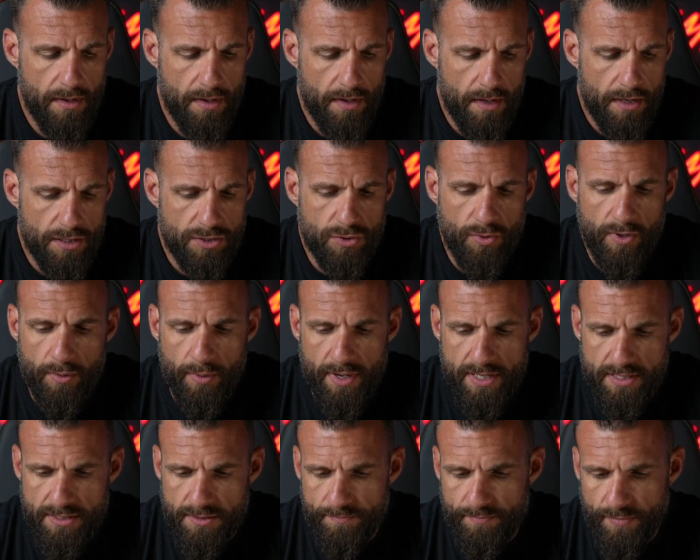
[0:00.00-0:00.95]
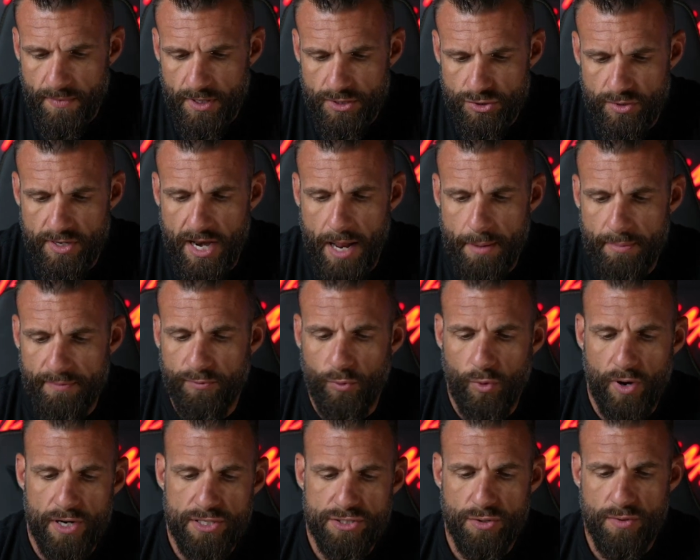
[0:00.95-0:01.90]
So, anyways, so the night
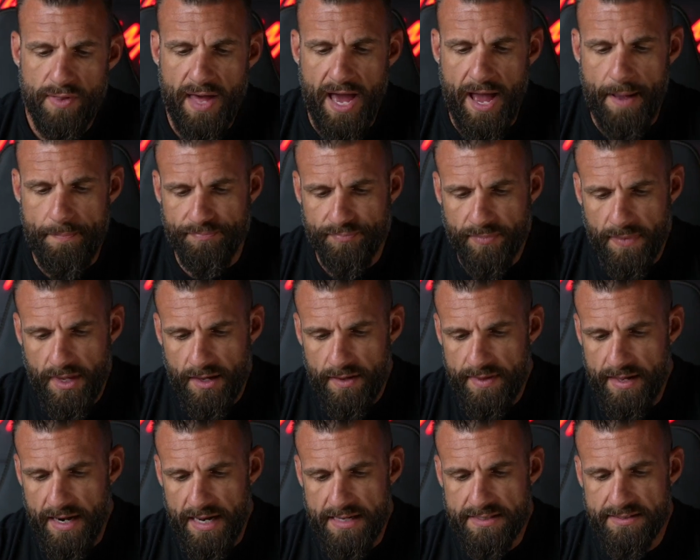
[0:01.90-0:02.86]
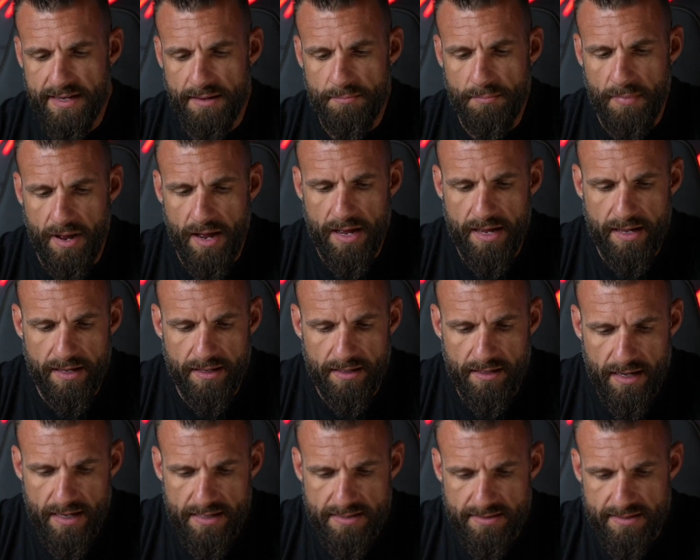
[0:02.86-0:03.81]
before I do that, then I set my
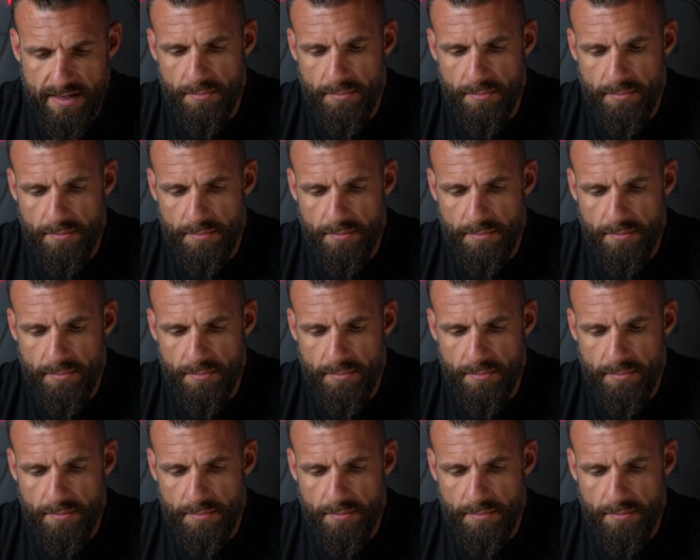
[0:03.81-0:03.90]
I set